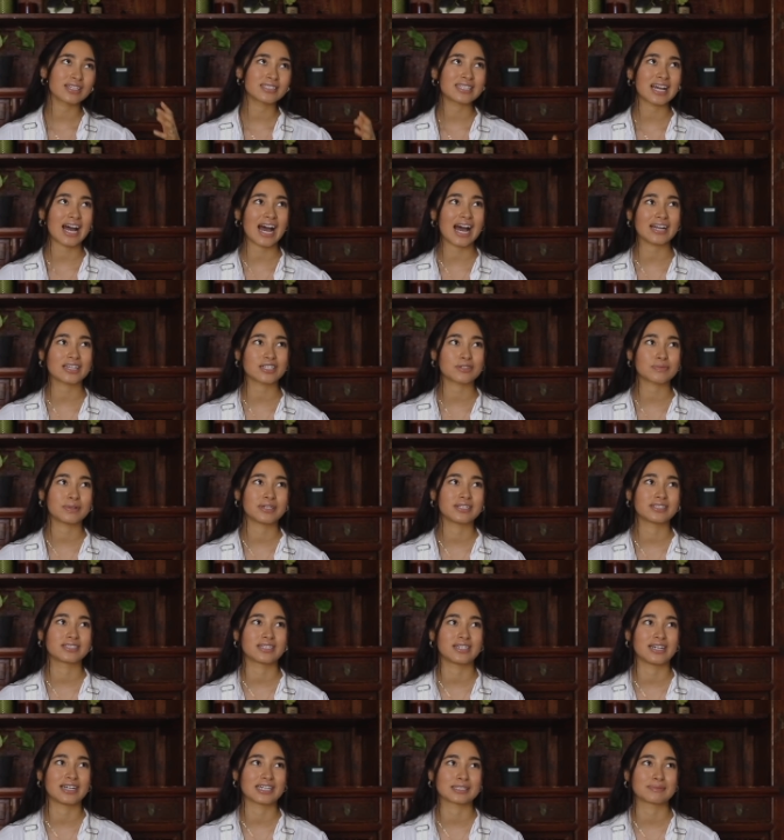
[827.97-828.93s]

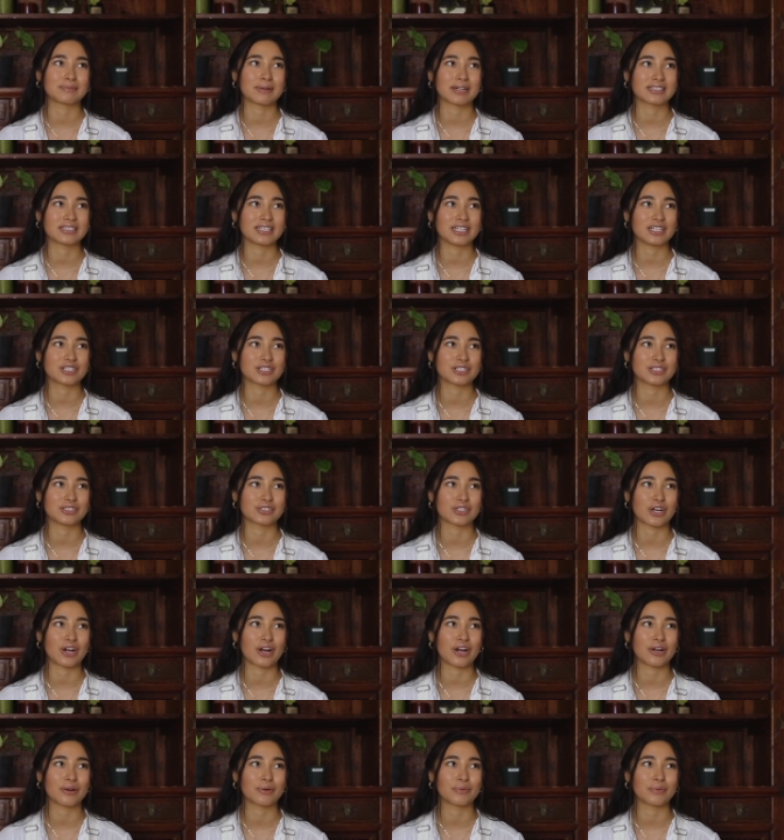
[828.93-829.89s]
Attachments and expectations
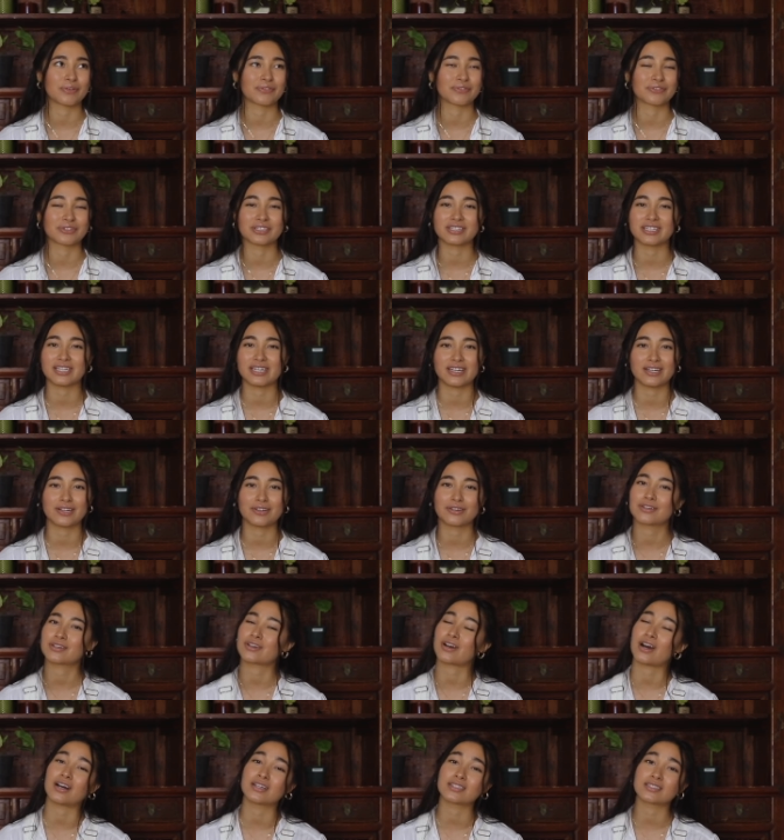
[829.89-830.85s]
are what really
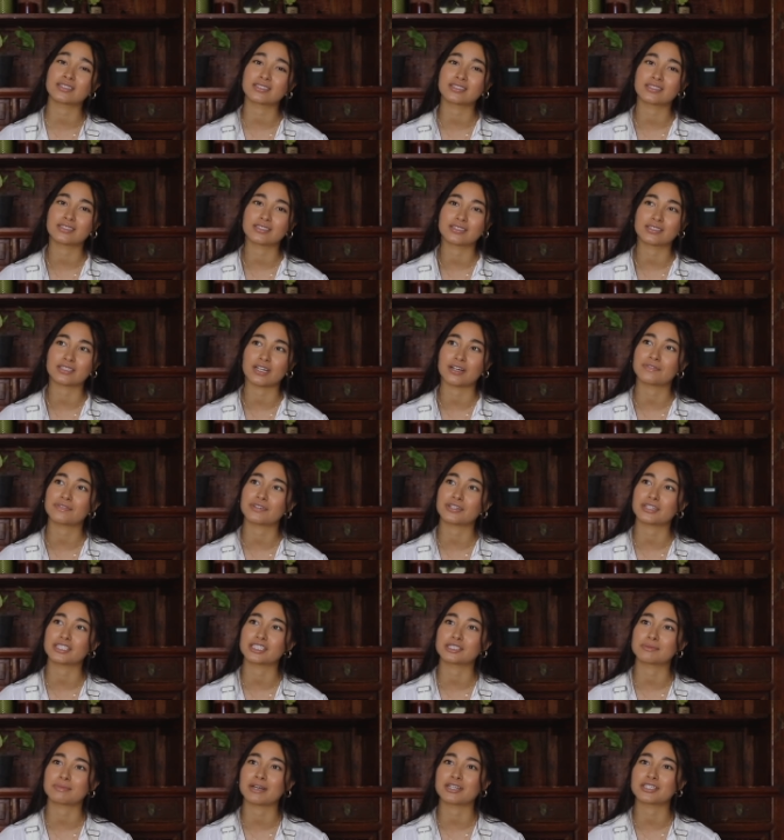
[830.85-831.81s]
cause us to
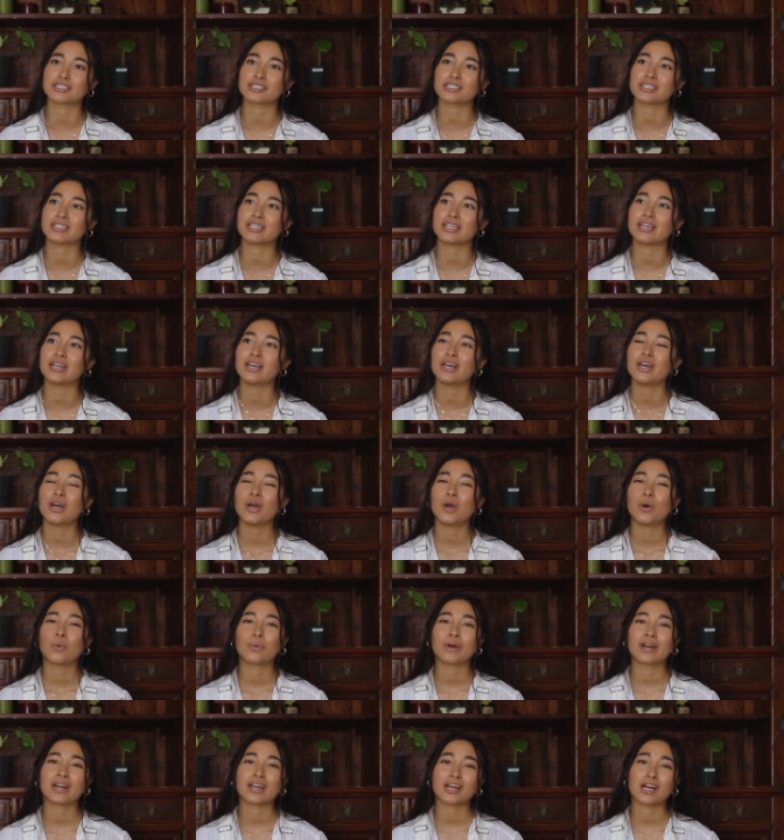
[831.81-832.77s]
suffer, especially
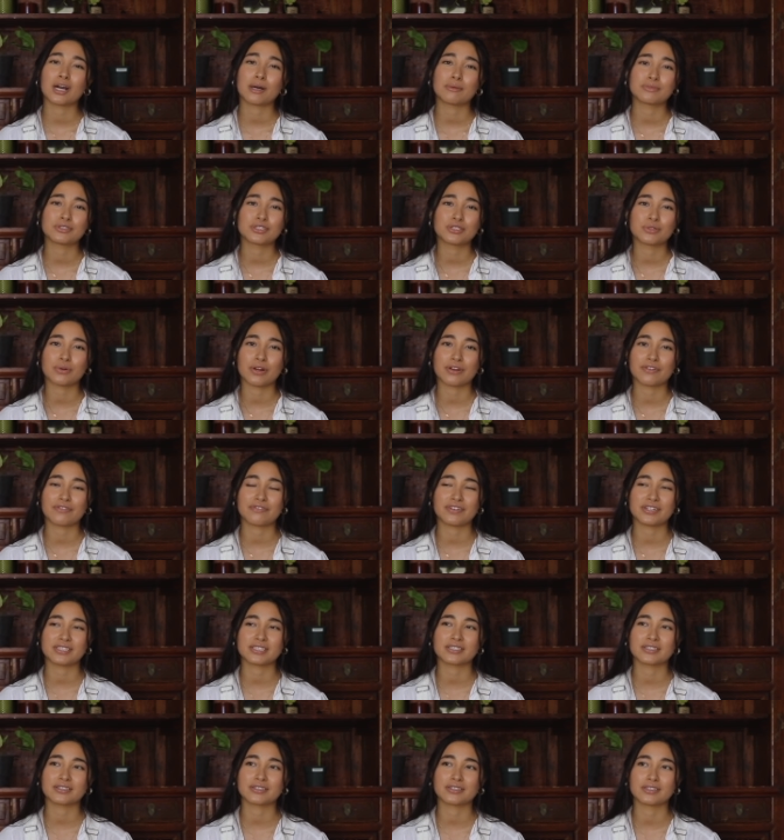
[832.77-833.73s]
when it comes to our
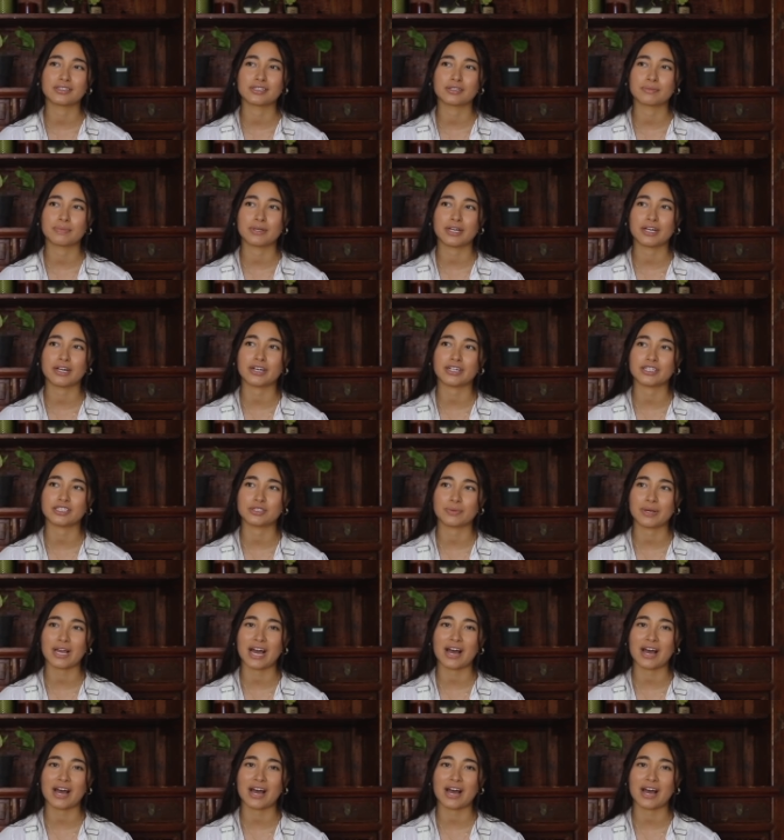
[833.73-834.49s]
physical appearance.